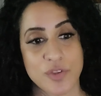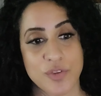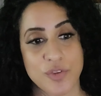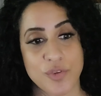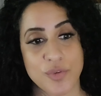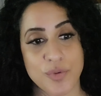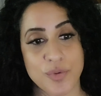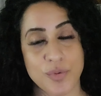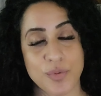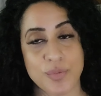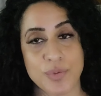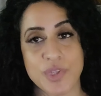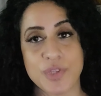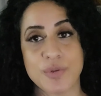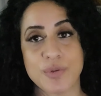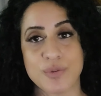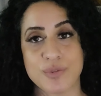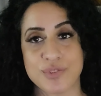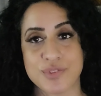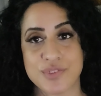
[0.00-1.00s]
to
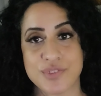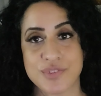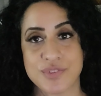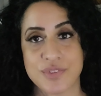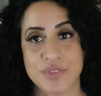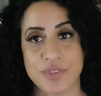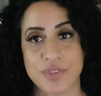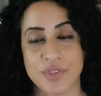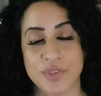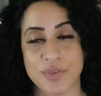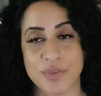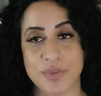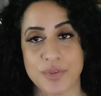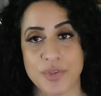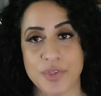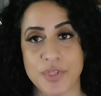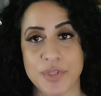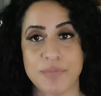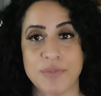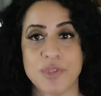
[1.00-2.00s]
reduce
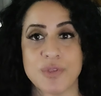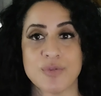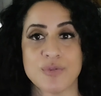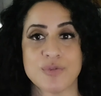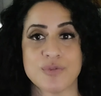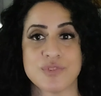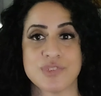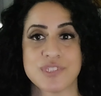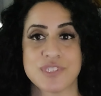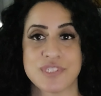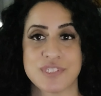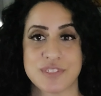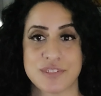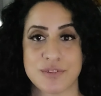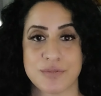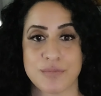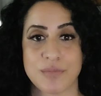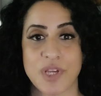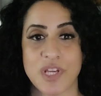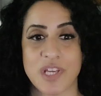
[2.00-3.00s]
your immune
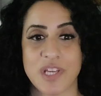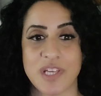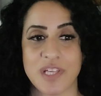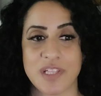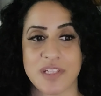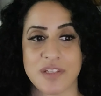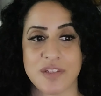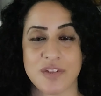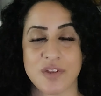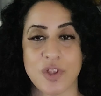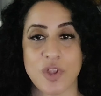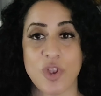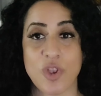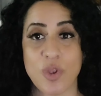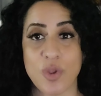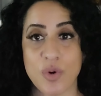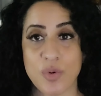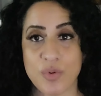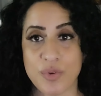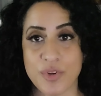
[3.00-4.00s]
system and
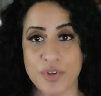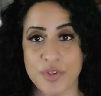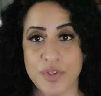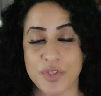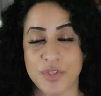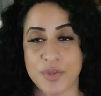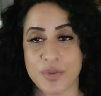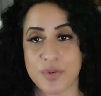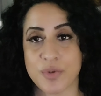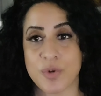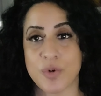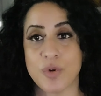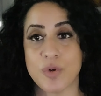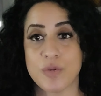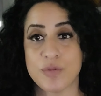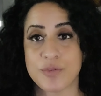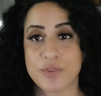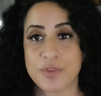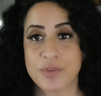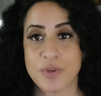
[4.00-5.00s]
lower your
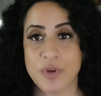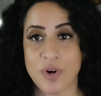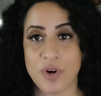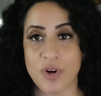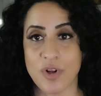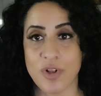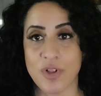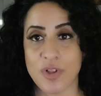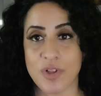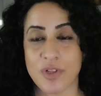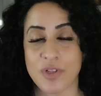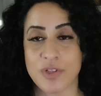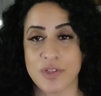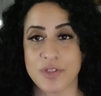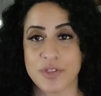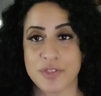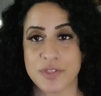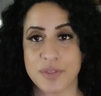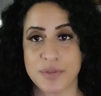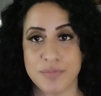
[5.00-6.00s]
overall
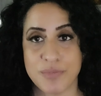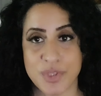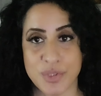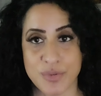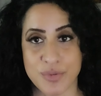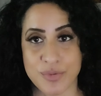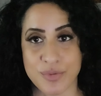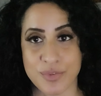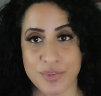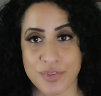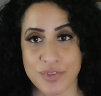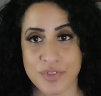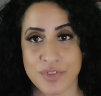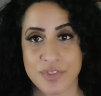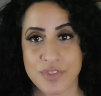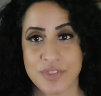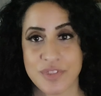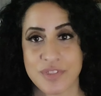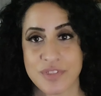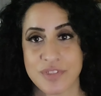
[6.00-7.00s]
immune
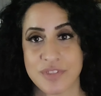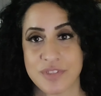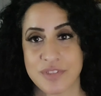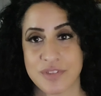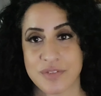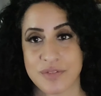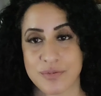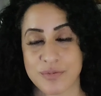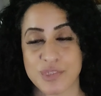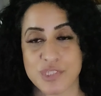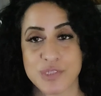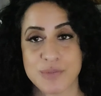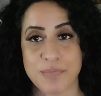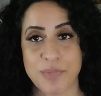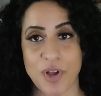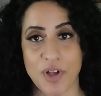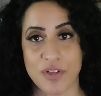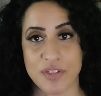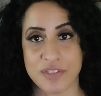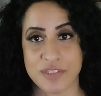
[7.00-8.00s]

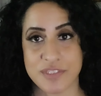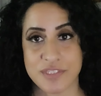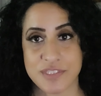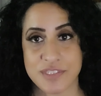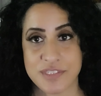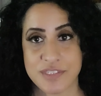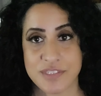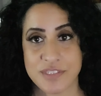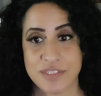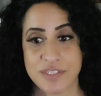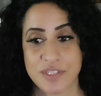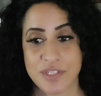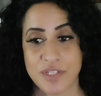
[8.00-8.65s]
response.